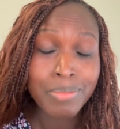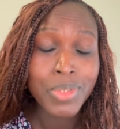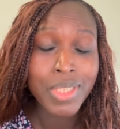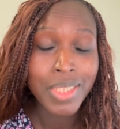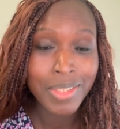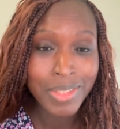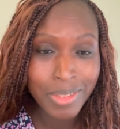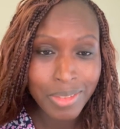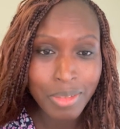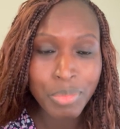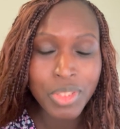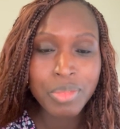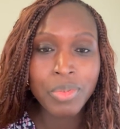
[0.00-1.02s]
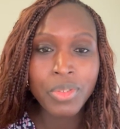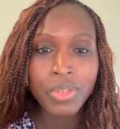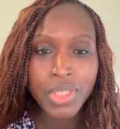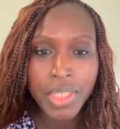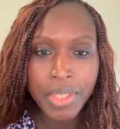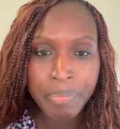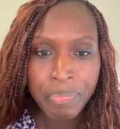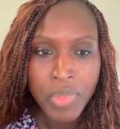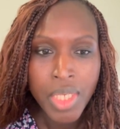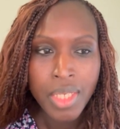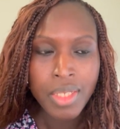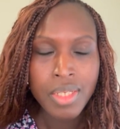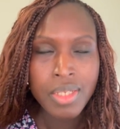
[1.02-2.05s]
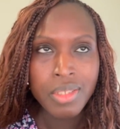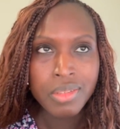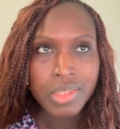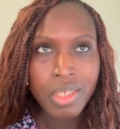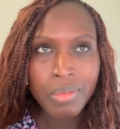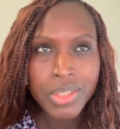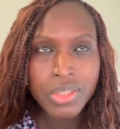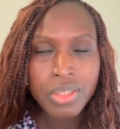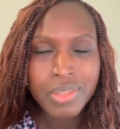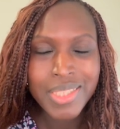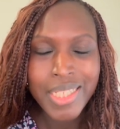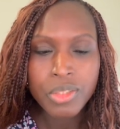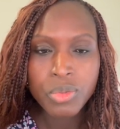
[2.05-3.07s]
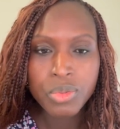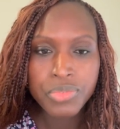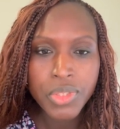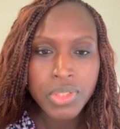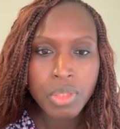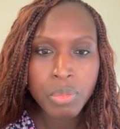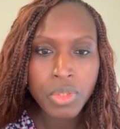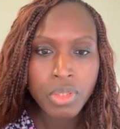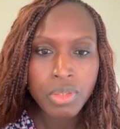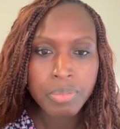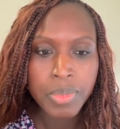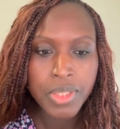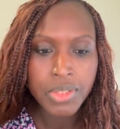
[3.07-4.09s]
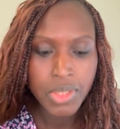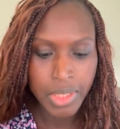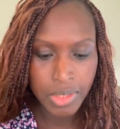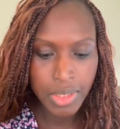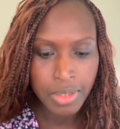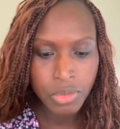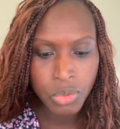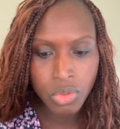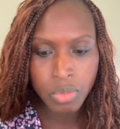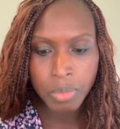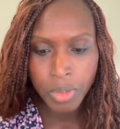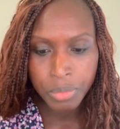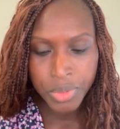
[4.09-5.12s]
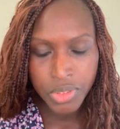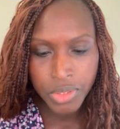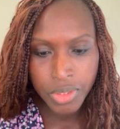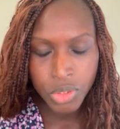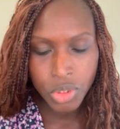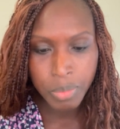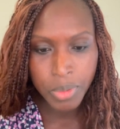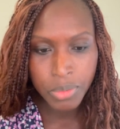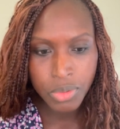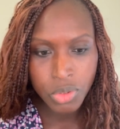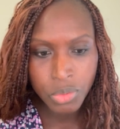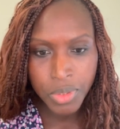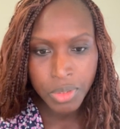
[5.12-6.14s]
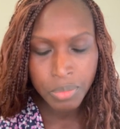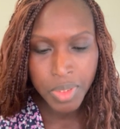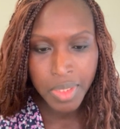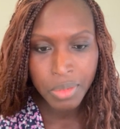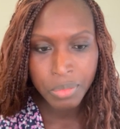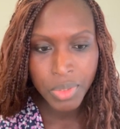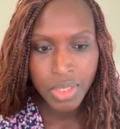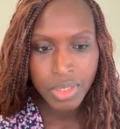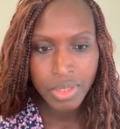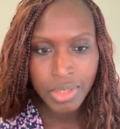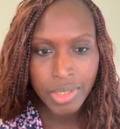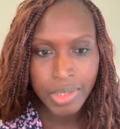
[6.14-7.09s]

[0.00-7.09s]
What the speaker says: a little bit more, yeah. So I was not that comfortable, but I decided to do more research about the drug when I really